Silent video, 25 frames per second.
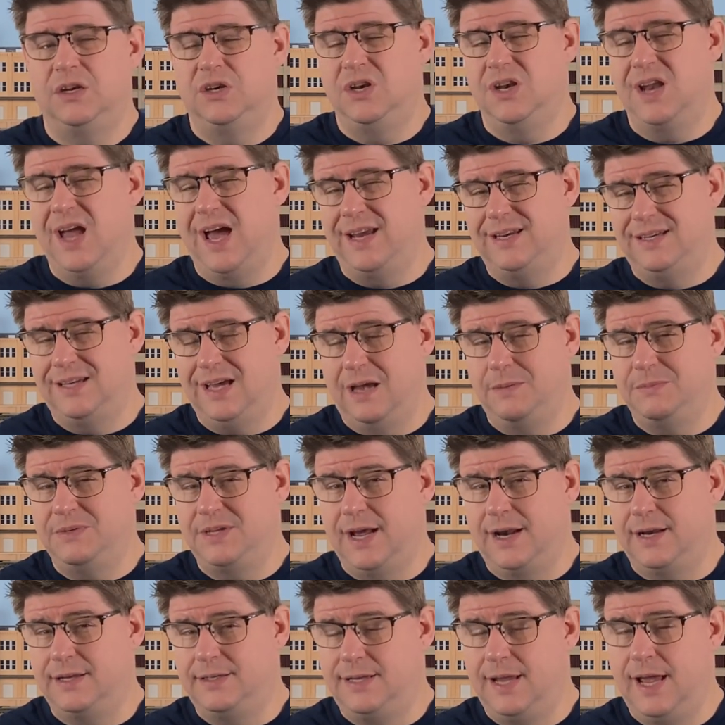9 times
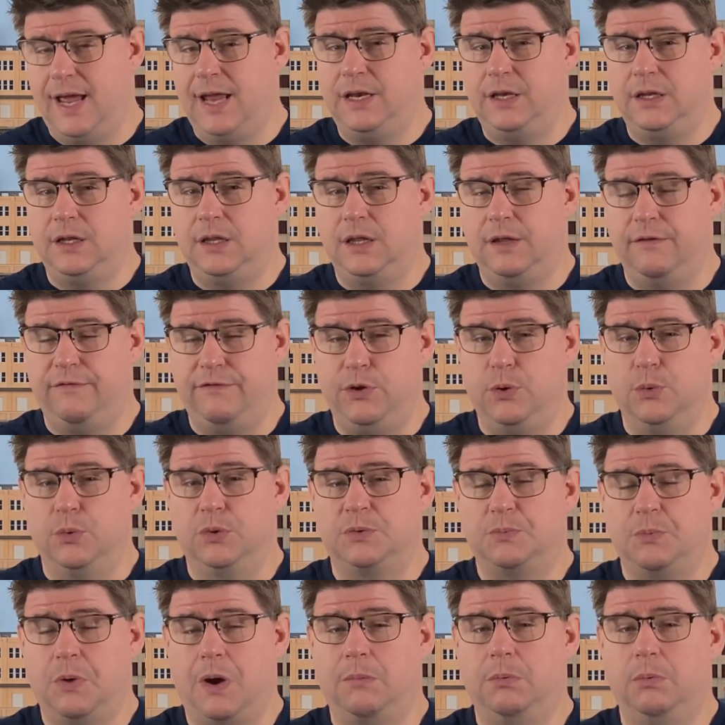out of 10, the viewer
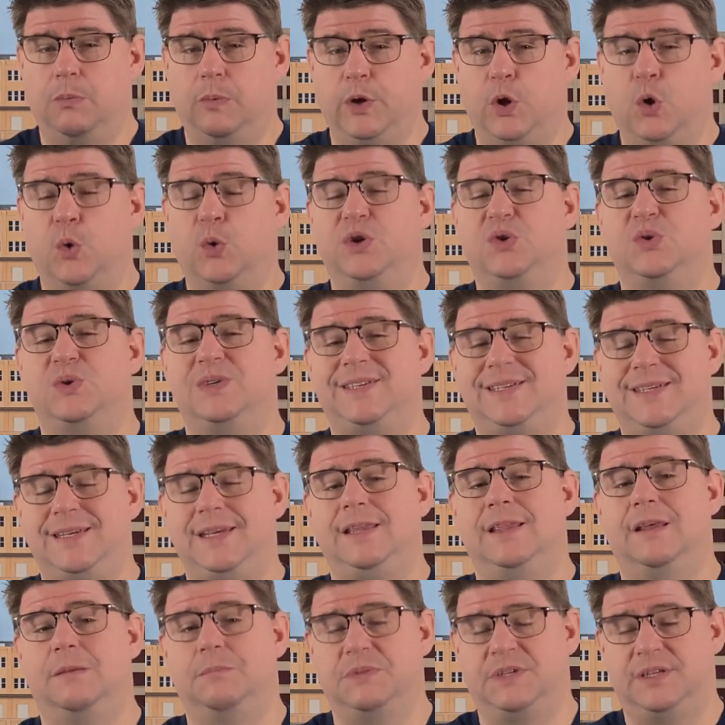is probably going to
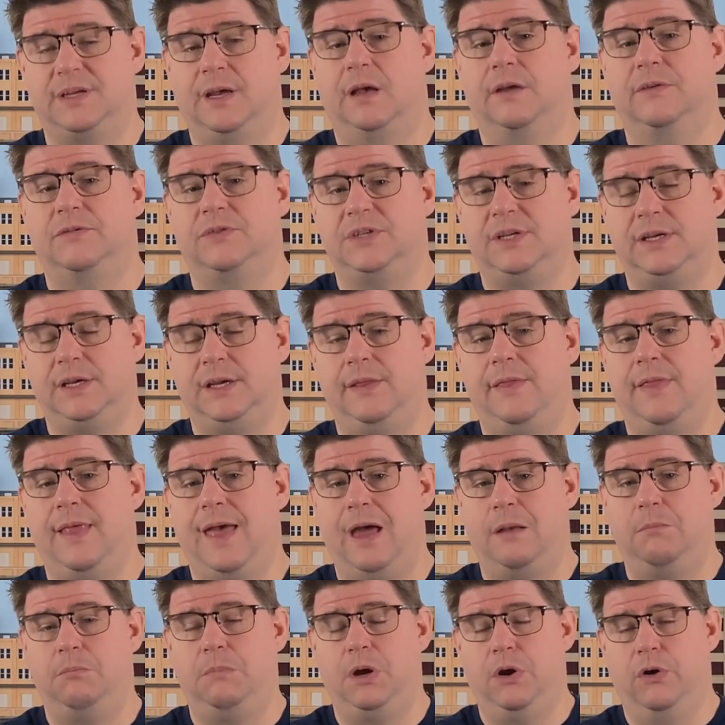see themselves in
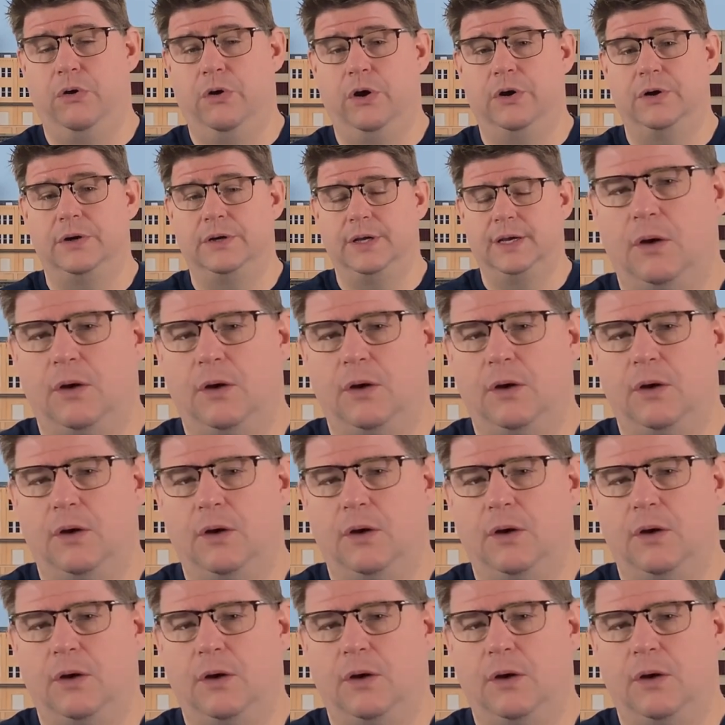that mirror.